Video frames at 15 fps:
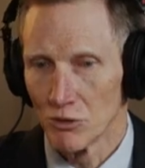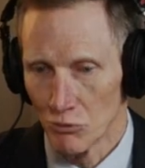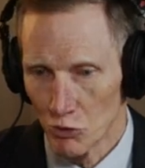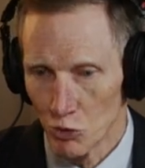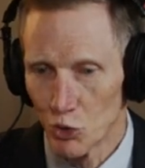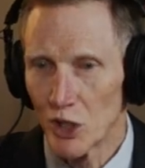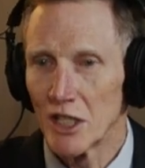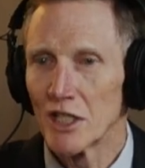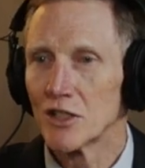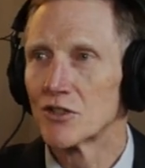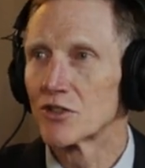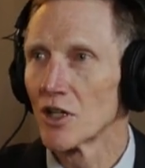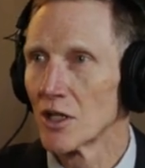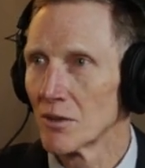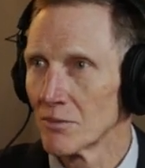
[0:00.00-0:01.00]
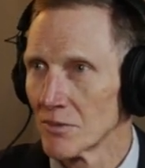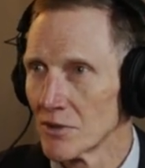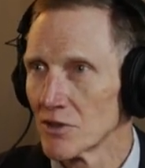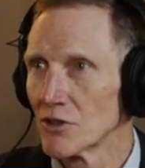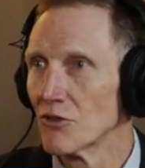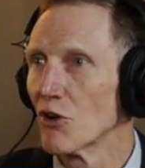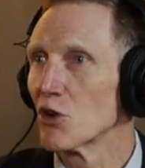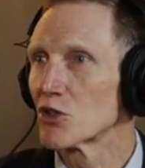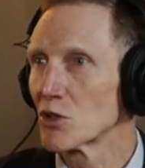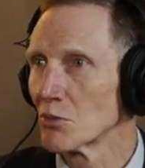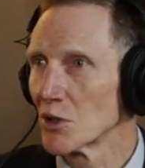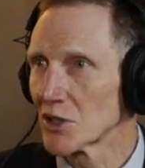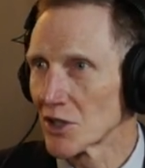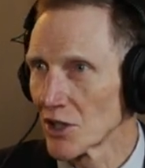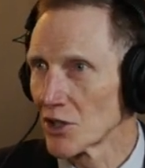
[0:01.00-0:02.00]
read some devotional
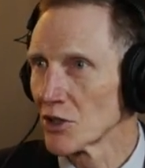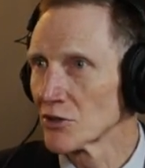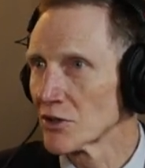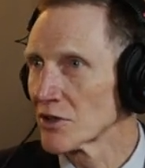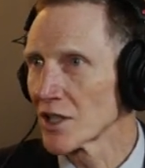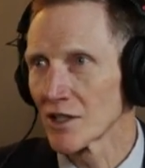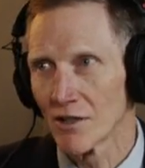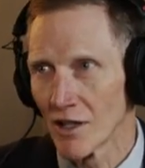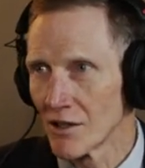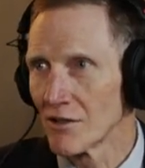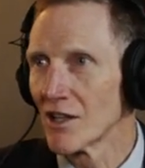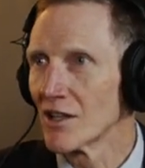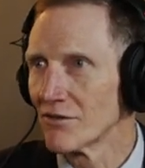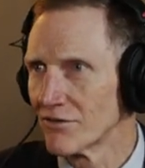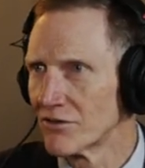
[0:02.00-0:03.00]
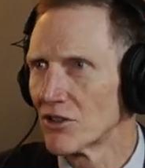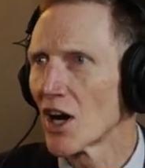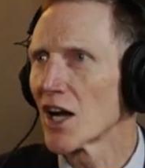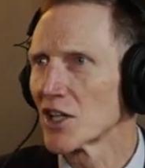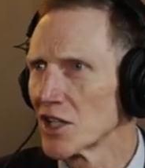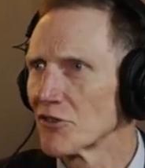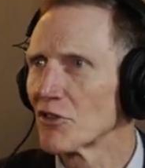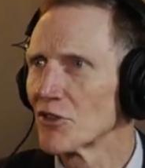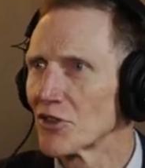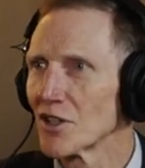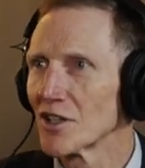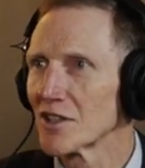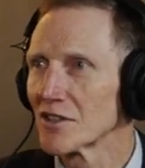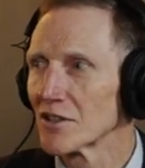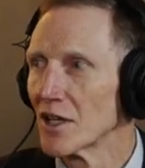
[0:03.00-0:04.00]
materials and things, and a variety of different
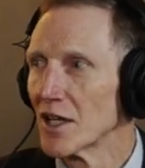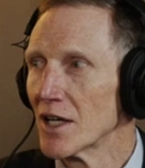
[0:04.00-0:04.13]
things